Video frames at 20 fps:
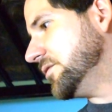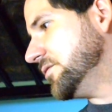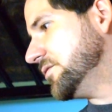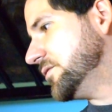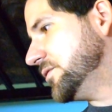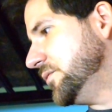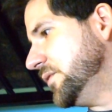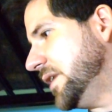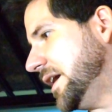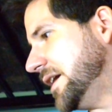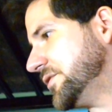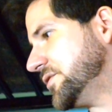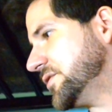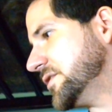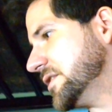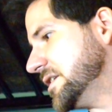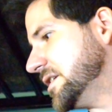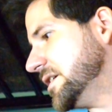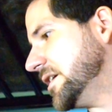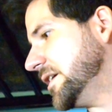do not
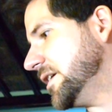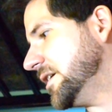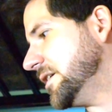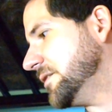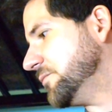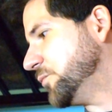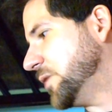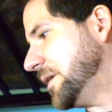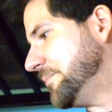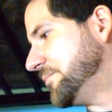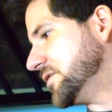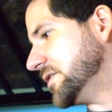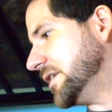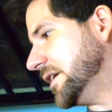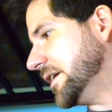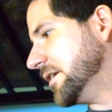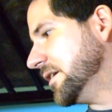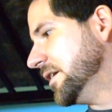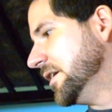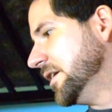see a
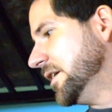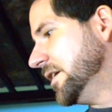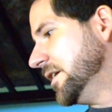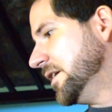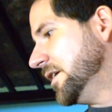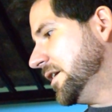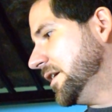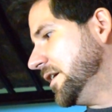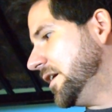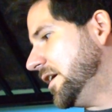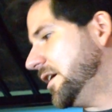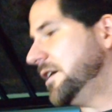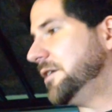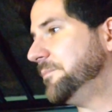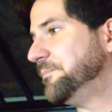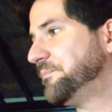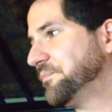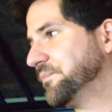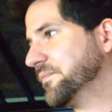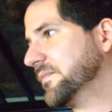website.
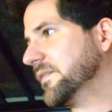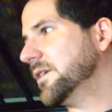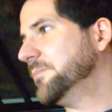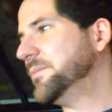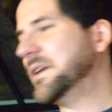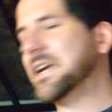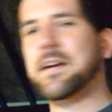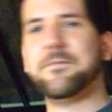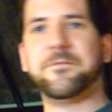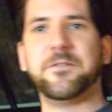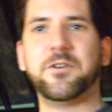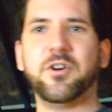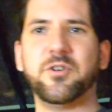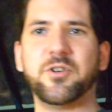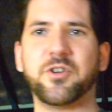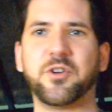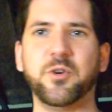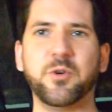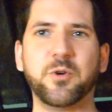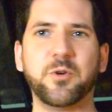But yeah, if you go
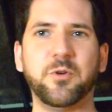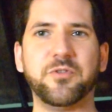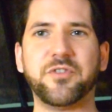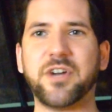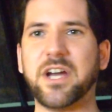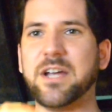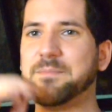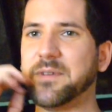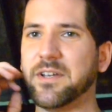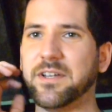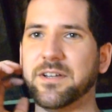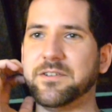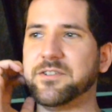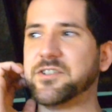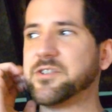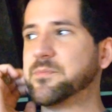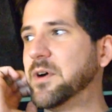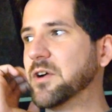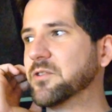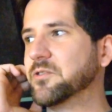to Google, type in
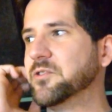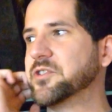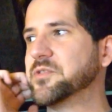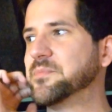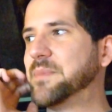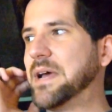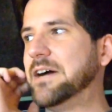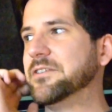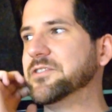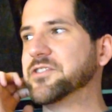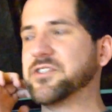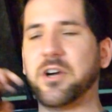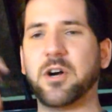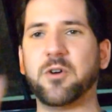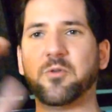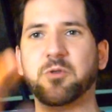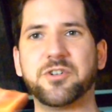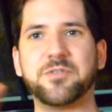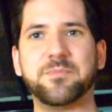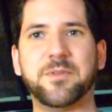Star Wars
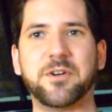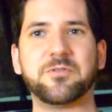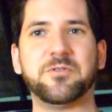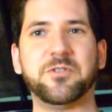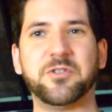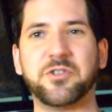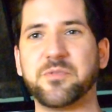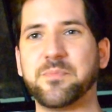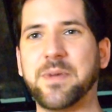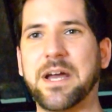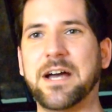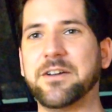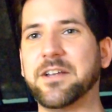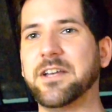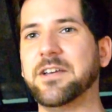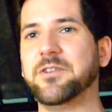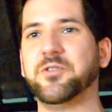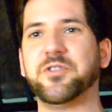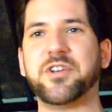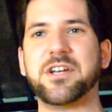Smugglers
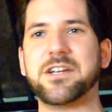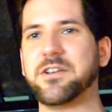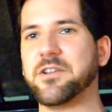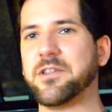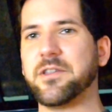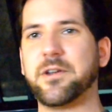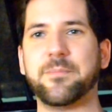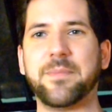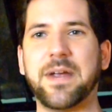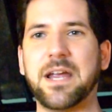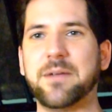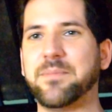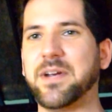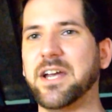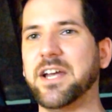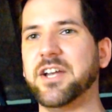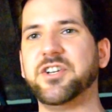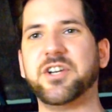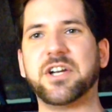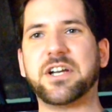Bounty, it'll take you to their main
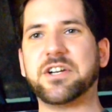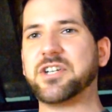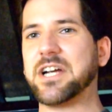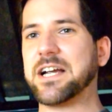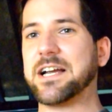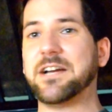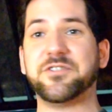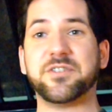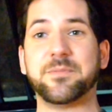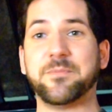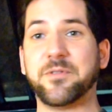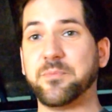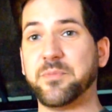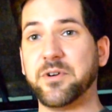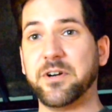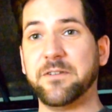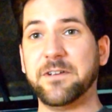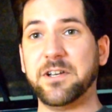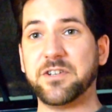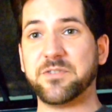page. You can check out some of the
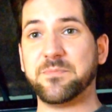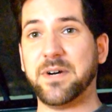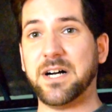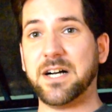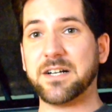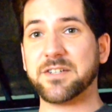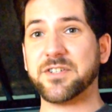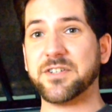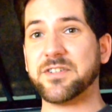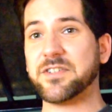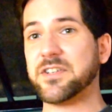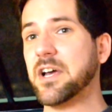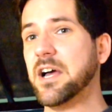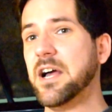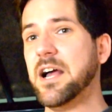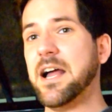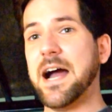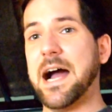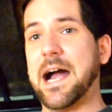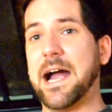previous boxes.
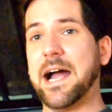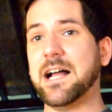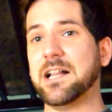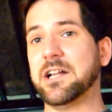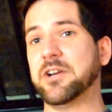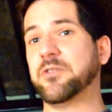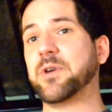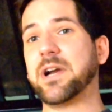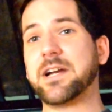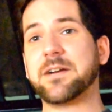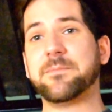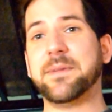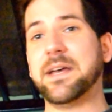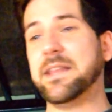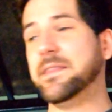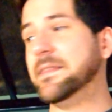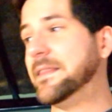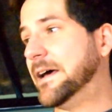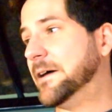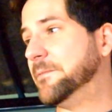I highly
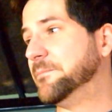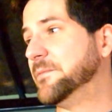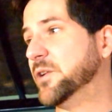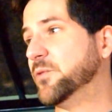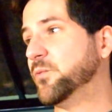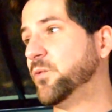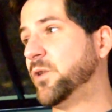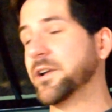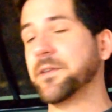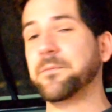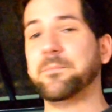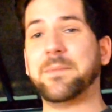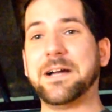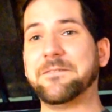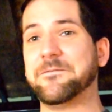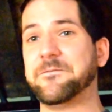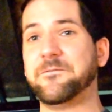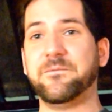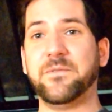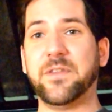recommend them. They're
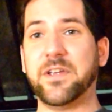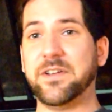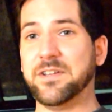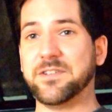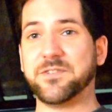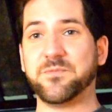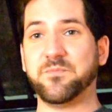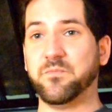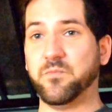it's